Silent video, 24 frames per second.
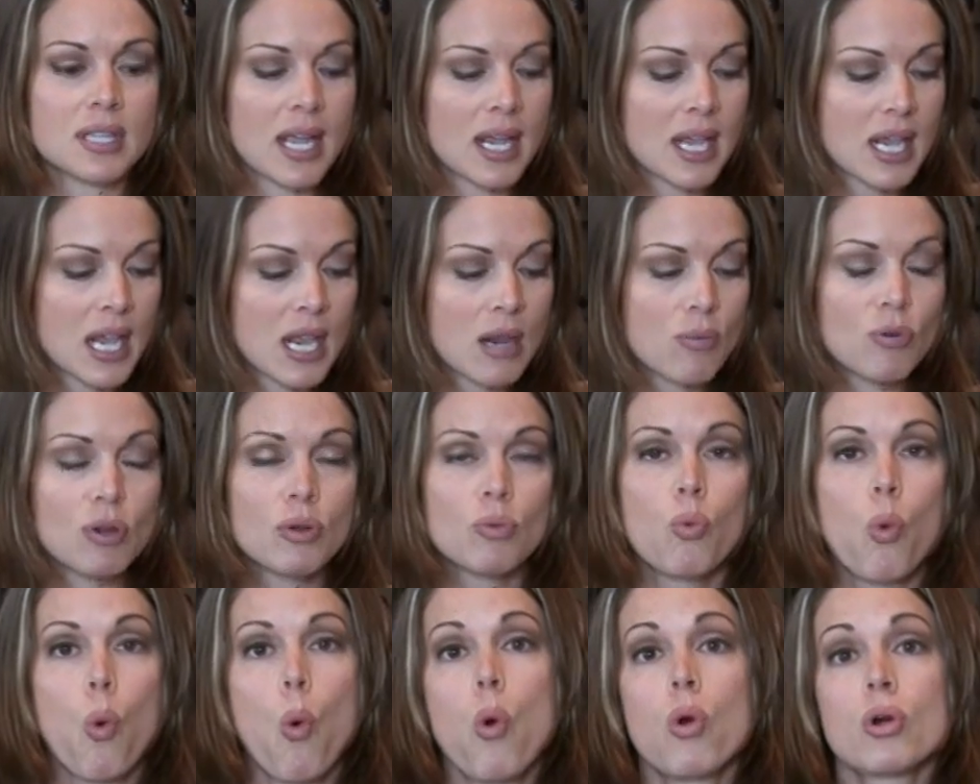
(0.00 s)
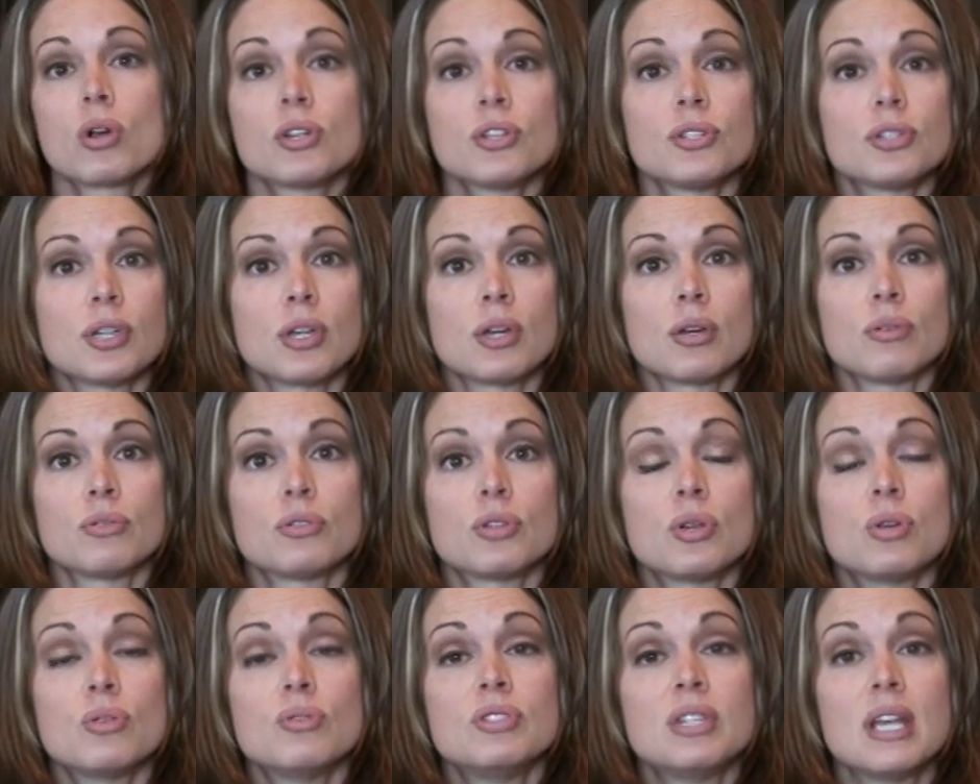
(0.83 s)
Like He rewards those
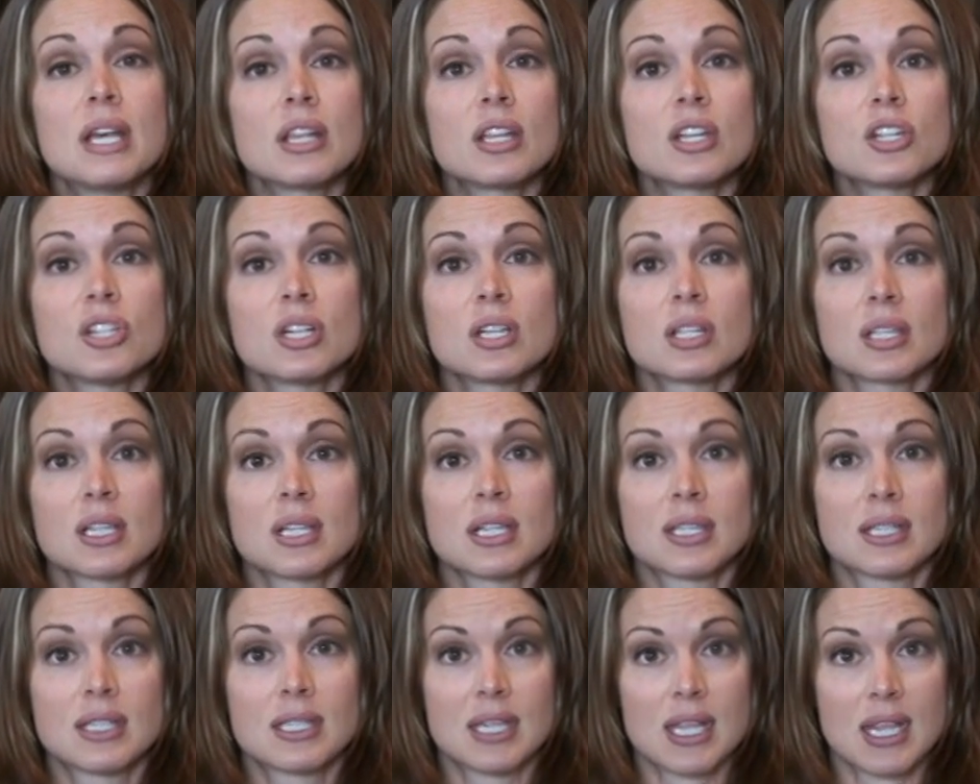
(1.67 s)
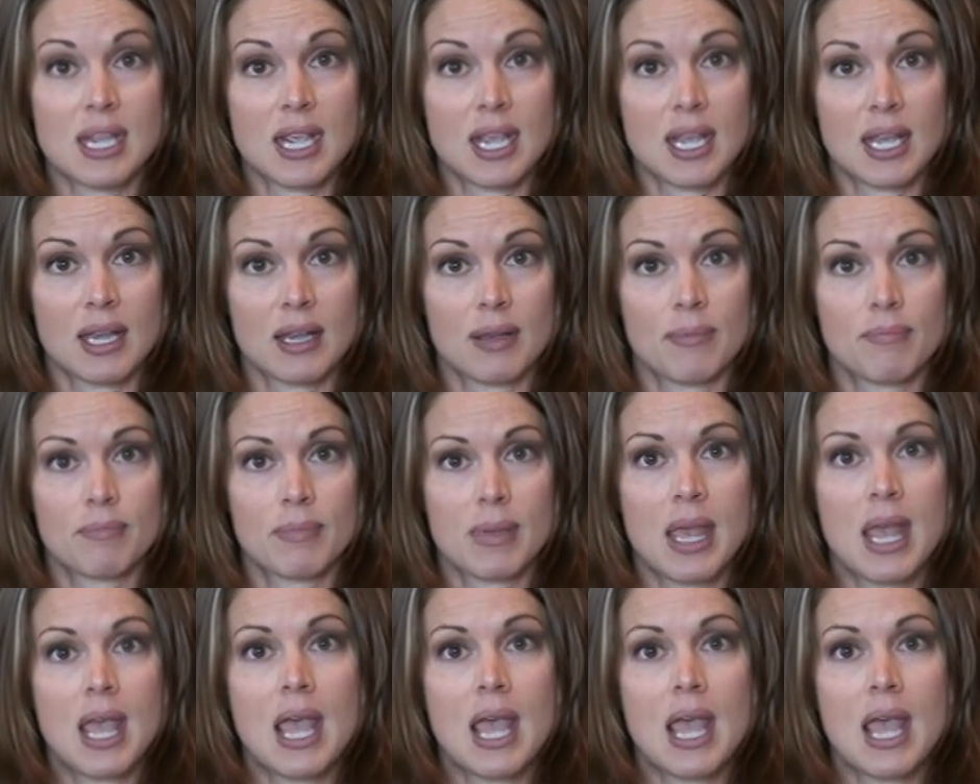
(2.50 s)
who diligently seek Him.